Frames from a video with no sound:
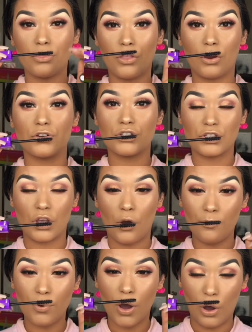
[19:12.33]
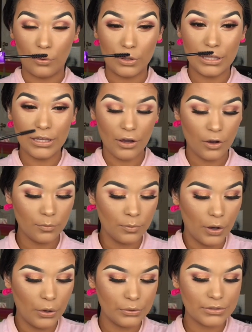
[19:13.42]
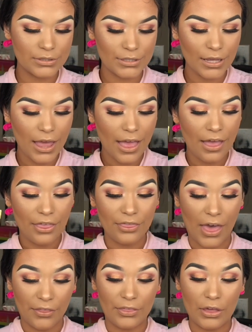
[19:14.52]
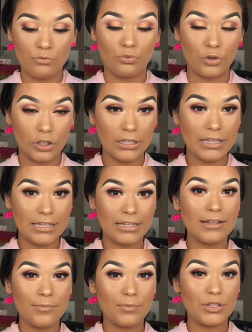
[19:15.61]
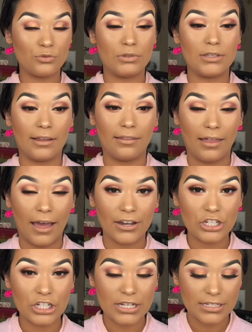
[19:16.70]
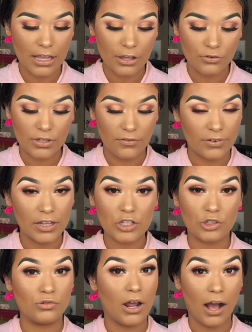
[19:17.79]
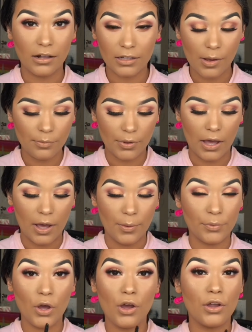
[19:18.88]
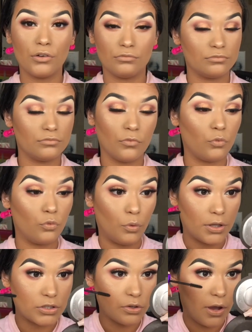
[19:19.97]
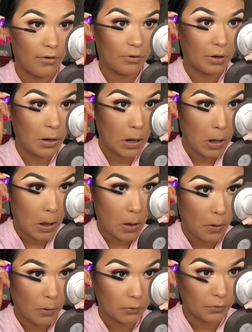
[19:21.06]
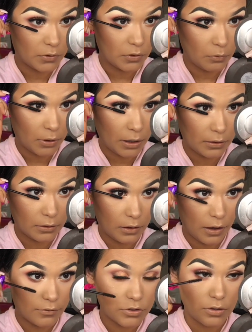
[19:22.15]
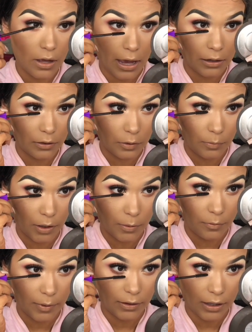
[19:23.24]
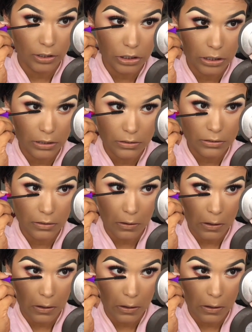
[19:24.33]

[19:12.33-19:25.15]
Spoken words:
they're so pokey almost, that they really get in between the lashes. You definitely do not clump up whatsoever. So this is what I love to add on the bottom of my lashes.